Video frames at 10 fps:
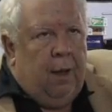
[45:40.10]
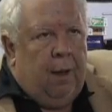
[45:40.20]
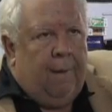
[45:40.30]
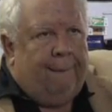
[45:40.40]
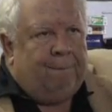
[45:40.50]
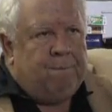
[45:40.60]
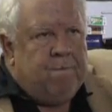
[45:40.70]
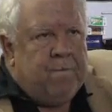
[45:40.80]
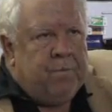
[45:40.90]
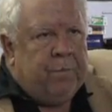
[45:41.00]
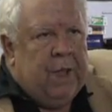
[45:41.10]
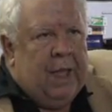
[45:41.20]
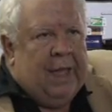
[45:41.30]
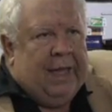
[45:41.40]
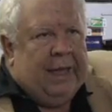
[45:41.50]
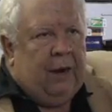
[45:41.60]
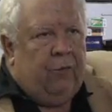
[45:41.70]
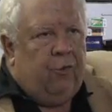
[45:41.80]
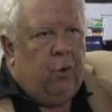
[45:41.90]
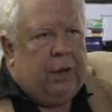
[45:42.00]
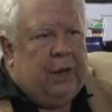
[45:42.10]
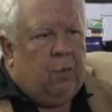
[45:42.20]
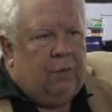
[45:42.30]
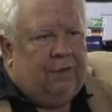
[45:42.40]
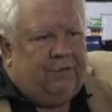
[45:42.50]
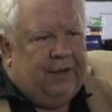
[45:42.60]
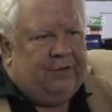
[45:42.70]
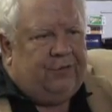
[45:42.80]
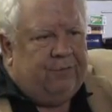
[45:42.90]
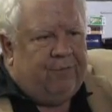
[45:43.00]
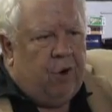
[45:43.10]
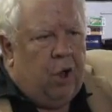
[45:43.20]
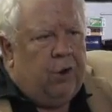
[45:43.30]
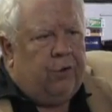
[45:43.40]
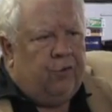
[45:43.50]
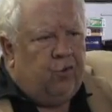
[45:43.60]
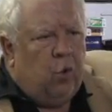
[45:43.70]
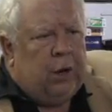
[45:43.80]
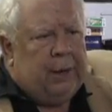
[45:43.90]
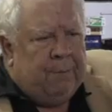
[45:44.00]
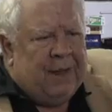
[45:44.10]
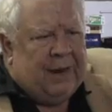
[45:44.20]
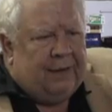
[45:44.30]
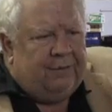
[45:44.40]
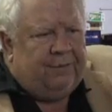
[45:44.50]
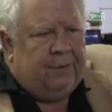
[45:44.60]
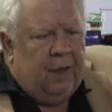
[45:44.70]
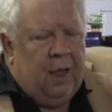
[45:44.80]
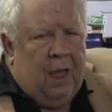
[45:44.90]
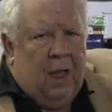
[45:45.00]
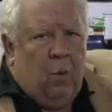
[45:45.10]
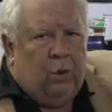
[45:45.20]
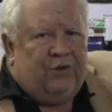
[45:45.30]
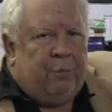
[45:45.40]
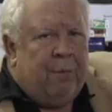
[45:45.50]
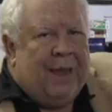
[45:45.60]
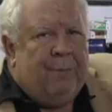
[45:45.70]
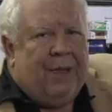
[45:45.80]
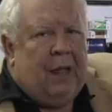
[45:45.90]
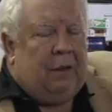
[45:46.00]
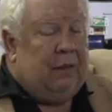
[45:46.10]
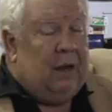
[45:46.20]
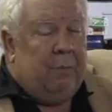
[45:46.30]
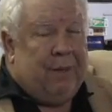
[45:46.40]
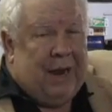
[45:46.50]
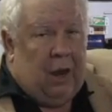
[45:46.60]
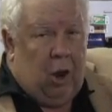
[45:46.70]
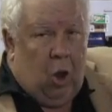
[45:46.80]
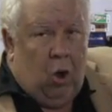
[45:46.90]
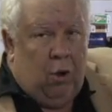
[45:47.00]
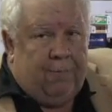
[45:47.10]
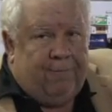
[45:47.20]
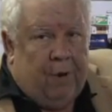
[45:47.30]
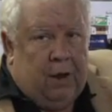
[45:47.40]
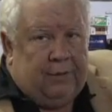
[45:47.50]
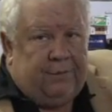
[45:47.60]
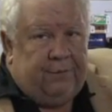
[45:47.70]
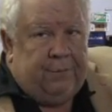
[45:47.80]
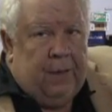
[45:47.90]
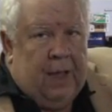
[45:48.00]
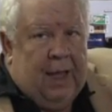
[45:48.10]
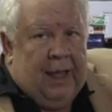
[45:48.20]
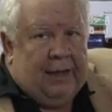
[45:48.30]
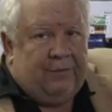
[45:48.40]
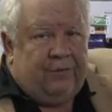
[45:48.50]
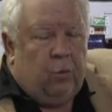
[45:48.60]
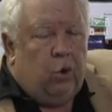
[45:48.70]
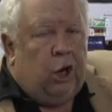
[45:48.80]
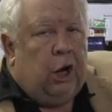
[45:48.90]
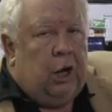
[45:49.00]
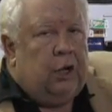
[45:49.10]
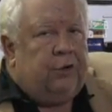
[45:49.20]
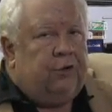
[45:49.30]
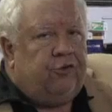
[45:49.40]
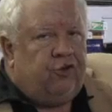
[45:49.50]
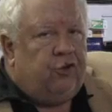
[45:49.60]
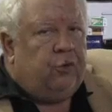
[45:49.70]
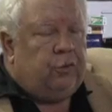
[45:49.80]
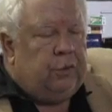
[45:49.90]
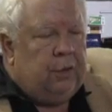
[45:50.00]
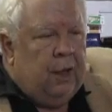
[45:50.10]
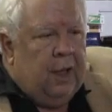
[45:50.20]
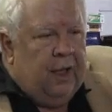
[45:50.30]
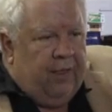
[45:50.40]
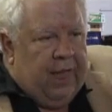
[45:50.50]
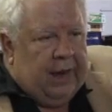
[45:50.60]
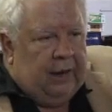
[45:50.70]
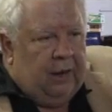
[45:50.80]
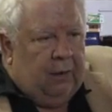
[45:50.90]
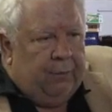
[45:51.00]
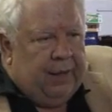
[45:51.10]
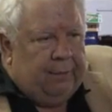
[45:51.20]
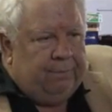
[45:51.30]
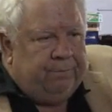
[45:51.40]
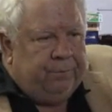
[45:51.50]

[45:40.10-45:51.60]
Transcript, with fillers: Um, it'll do an equalization for 120 minutes, which may be a little bit long for us. And so we're going to undershoot that a little bit.